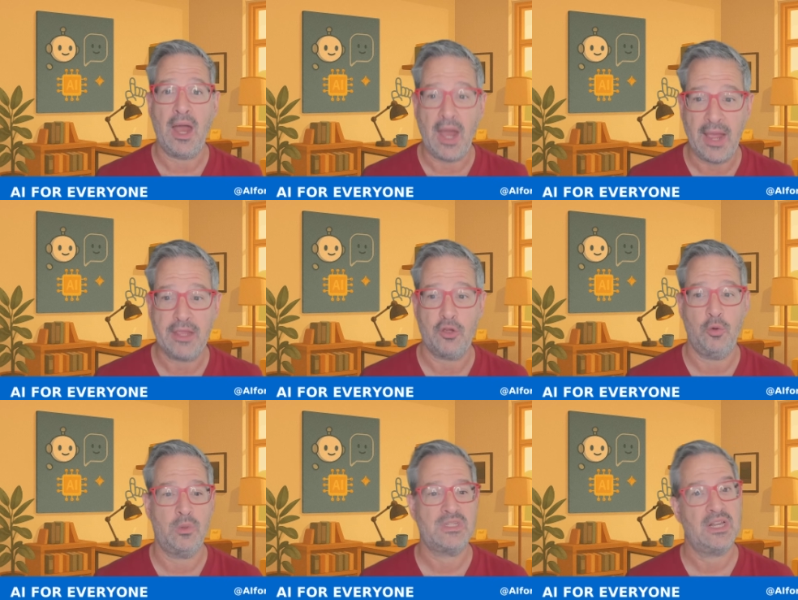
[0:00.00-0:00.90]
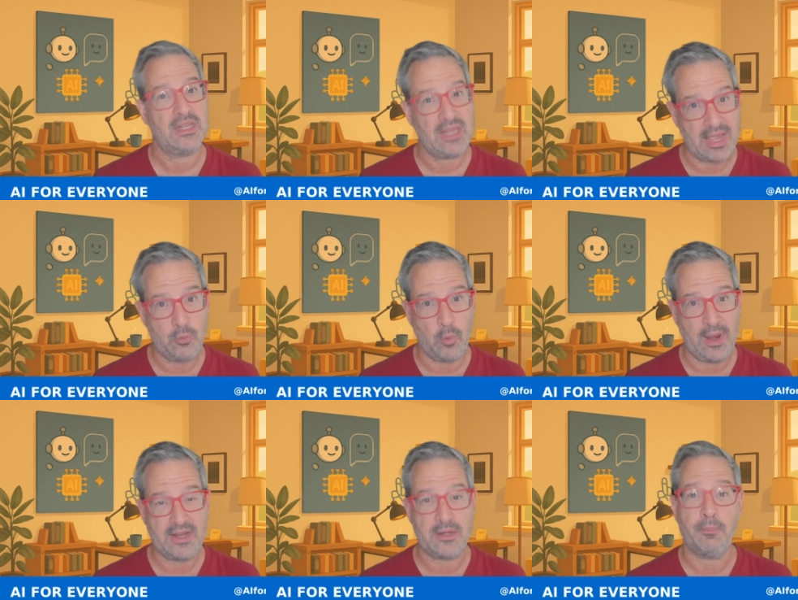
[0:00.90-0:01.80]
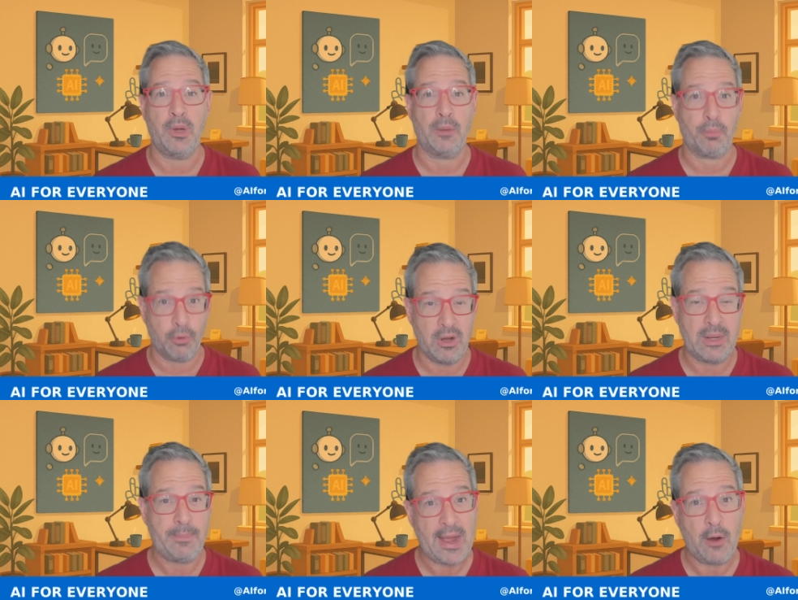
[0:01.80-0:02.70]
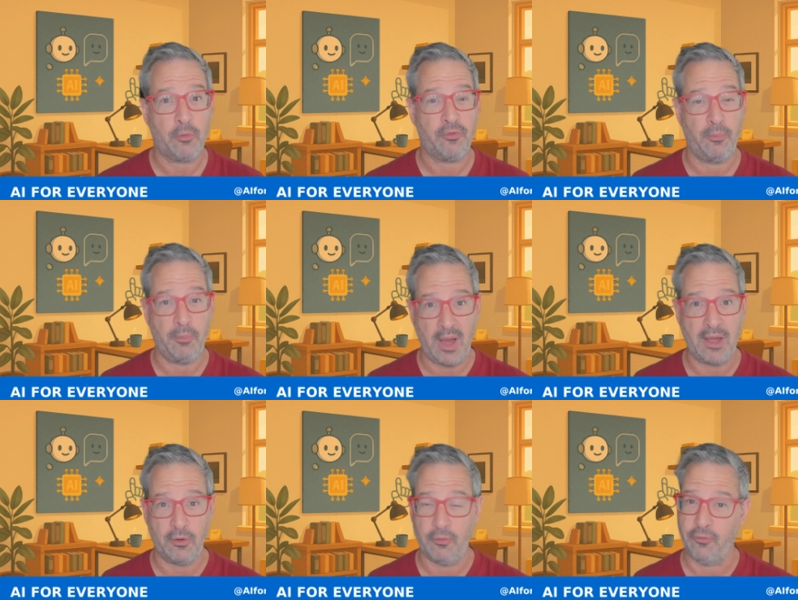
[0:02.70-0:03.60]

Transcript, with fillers: Haiku. It's a lightweight but a pretty powerful model for